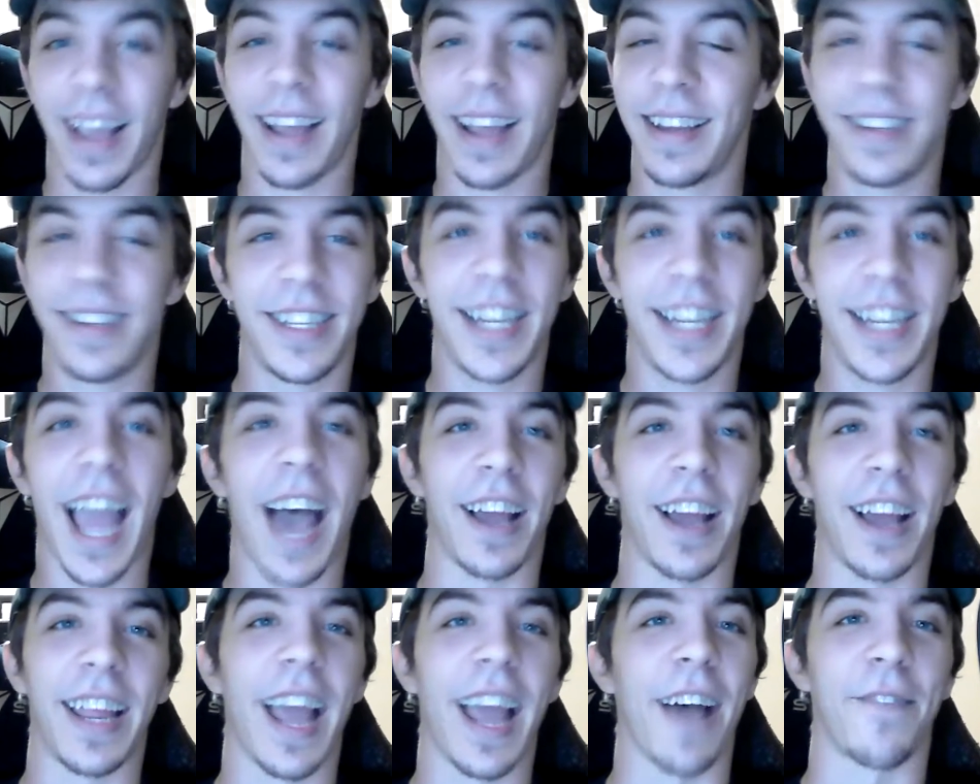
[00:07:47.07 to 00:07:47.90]

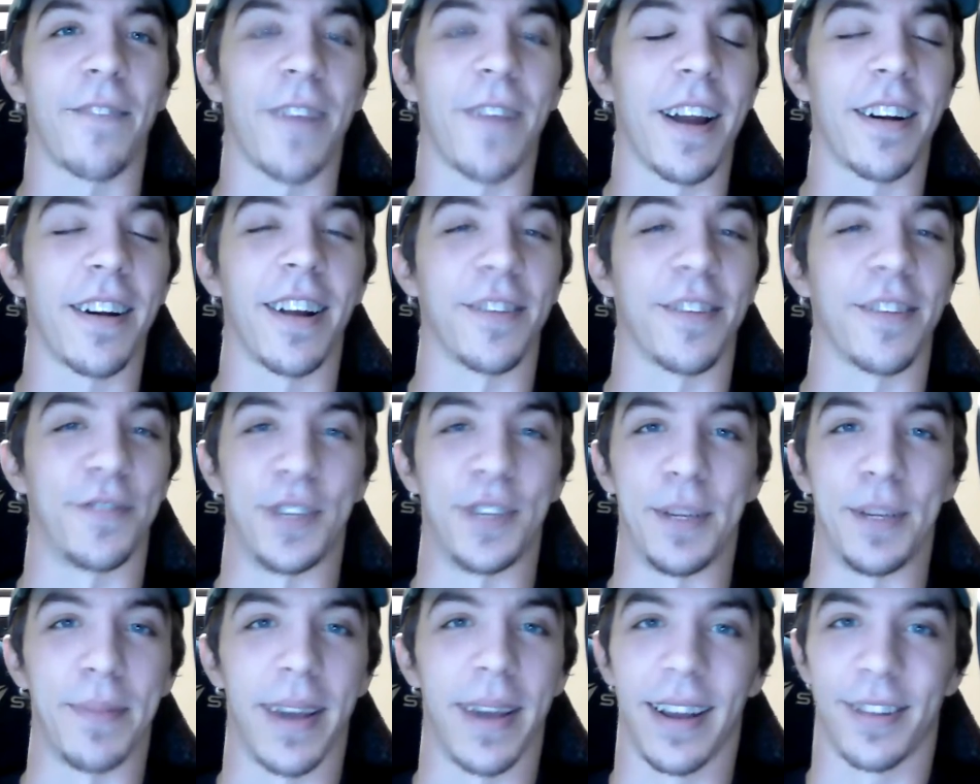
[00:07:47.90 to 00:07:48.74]
Yeah, fair enough,
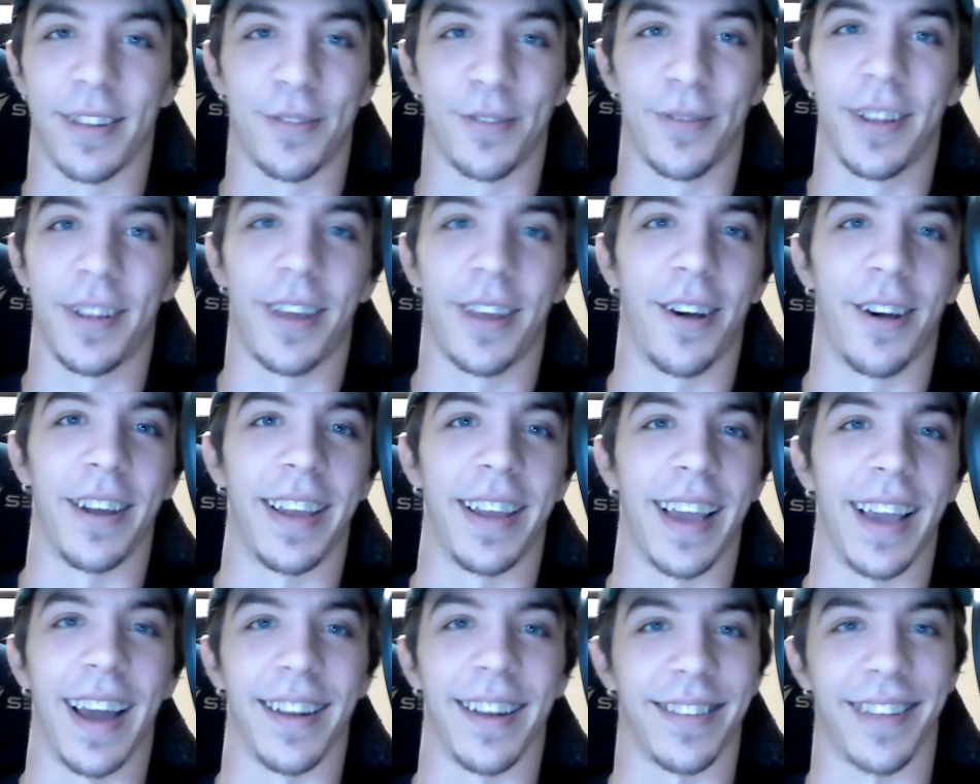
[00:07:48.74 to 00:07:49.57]
Jinbei. That's really all you
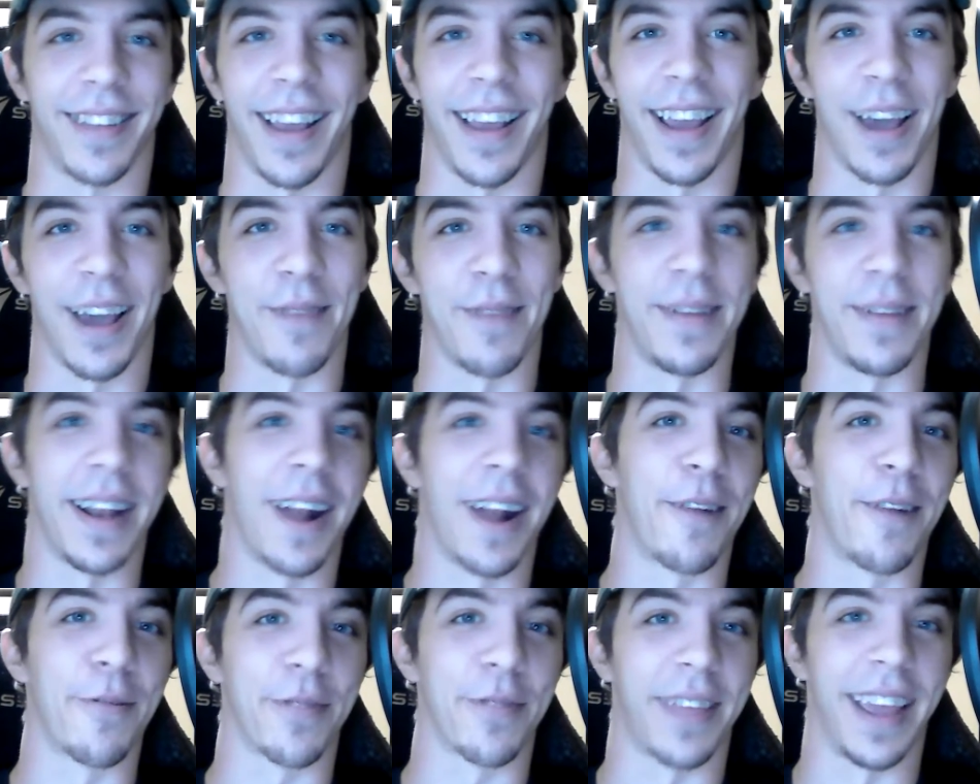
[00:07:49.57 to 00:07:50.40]
gotta say. I mean, I
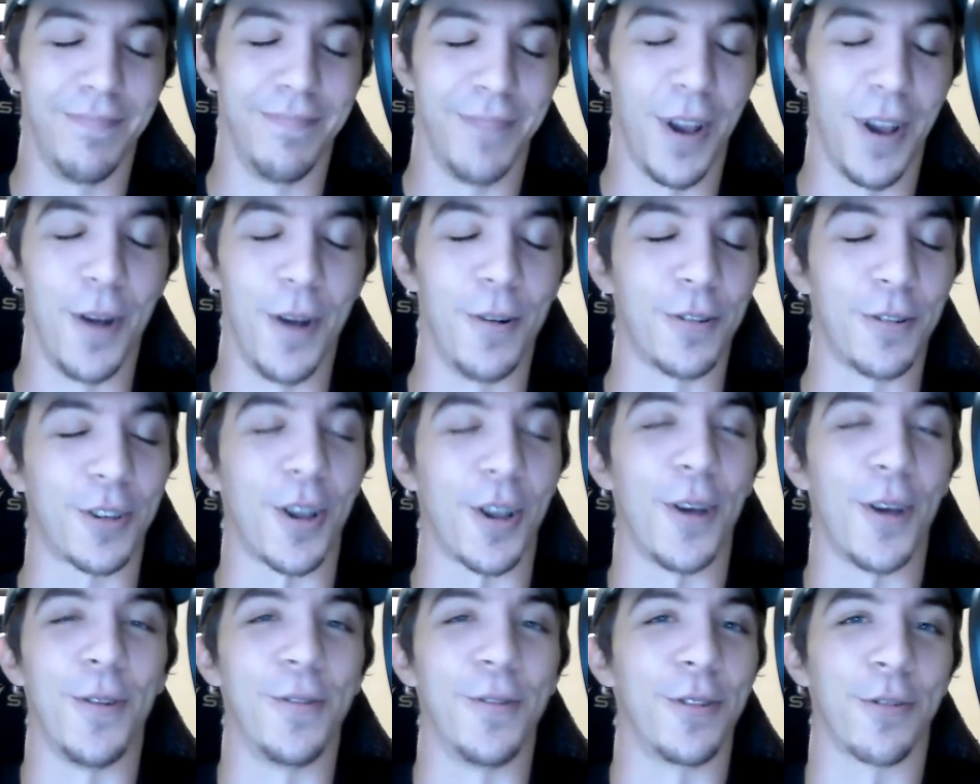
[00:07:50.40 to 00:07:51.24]
don't think
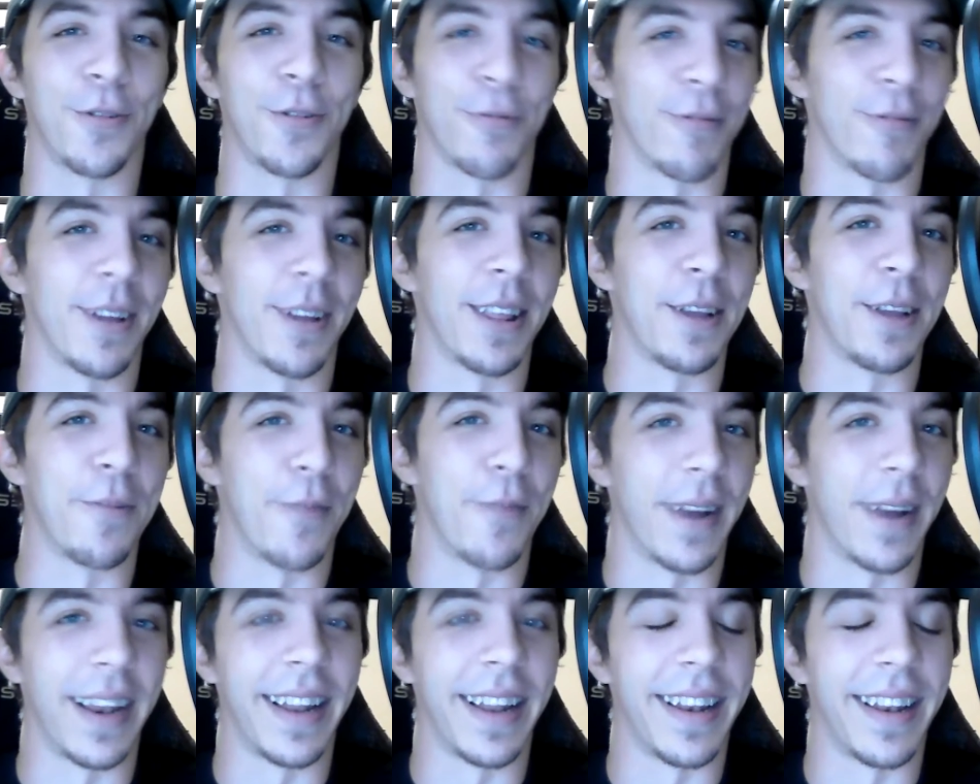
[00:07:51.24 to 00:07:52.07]
who's really
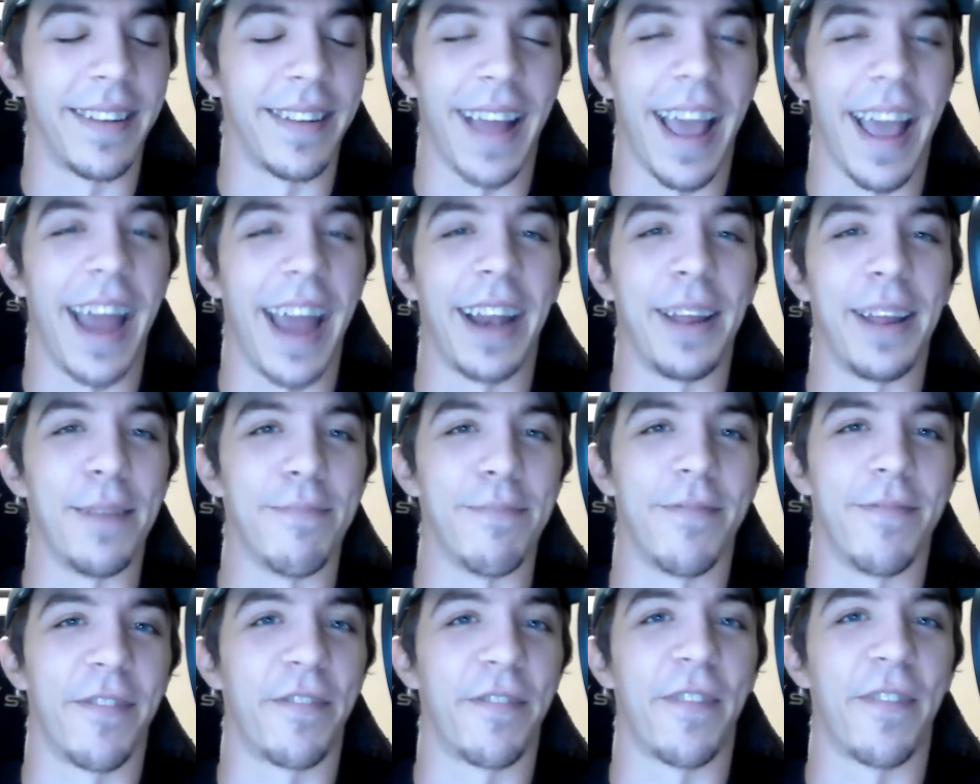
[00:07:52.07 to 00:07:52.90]
winning any
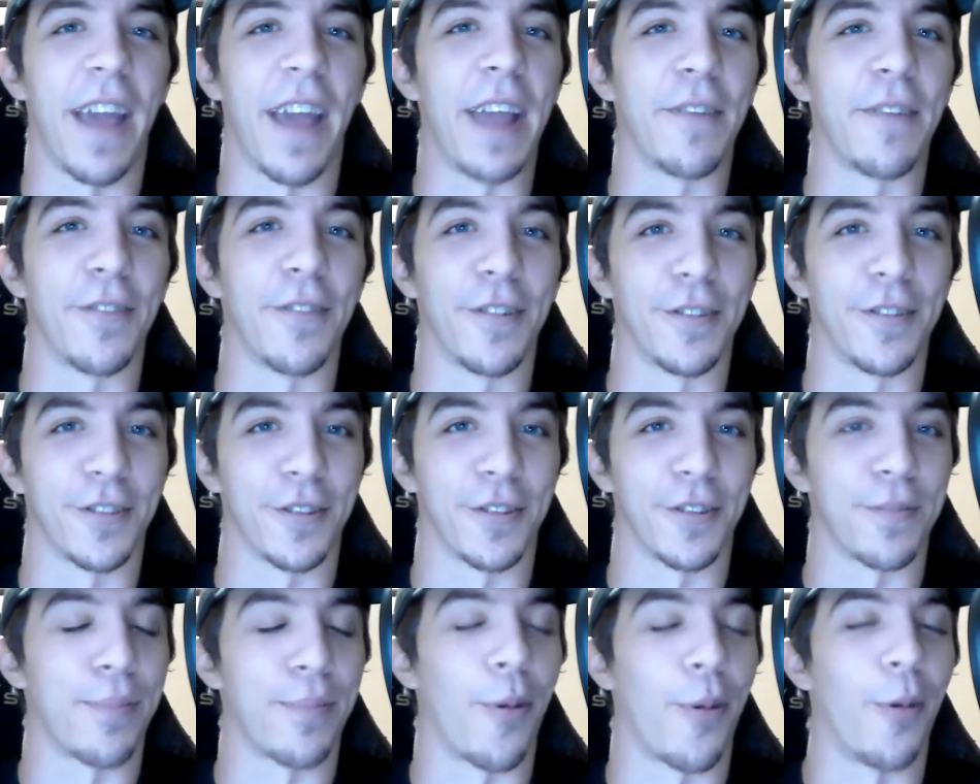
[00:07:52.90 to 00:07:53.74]
favors
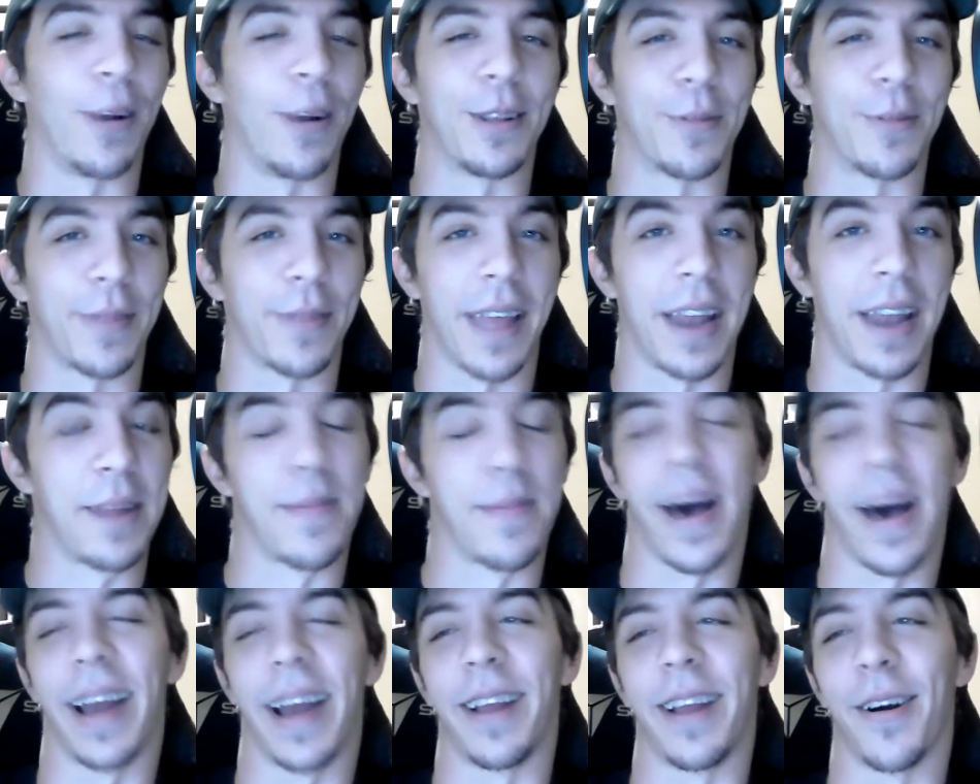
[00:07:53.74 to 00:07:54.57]
or points with
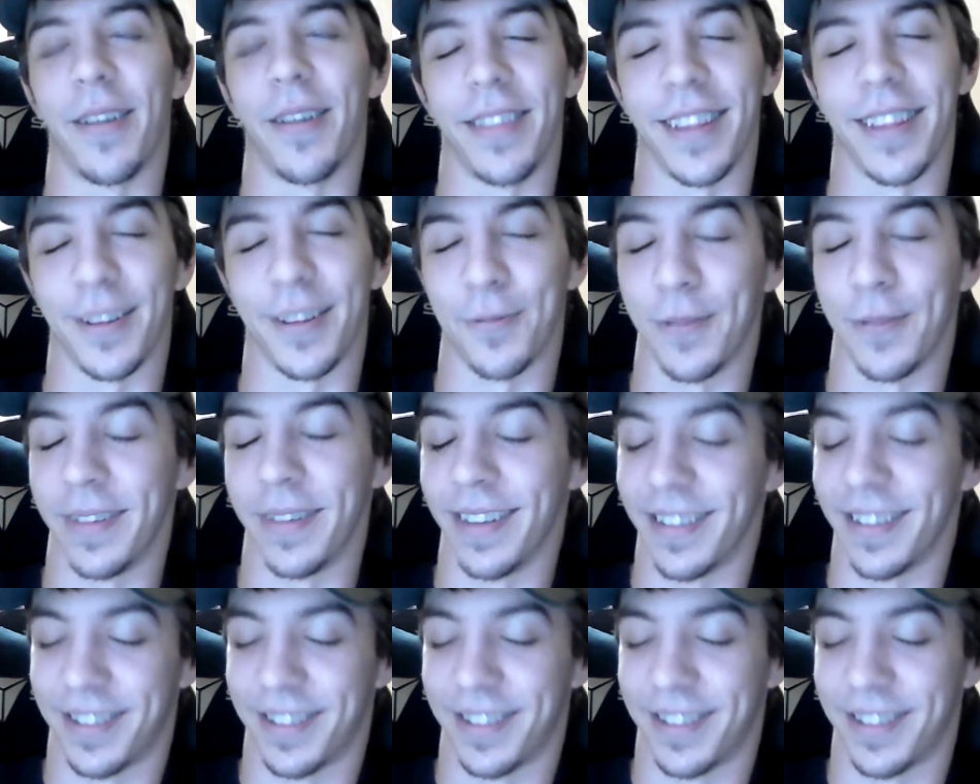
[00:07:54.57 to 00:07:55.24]
anybody on this one.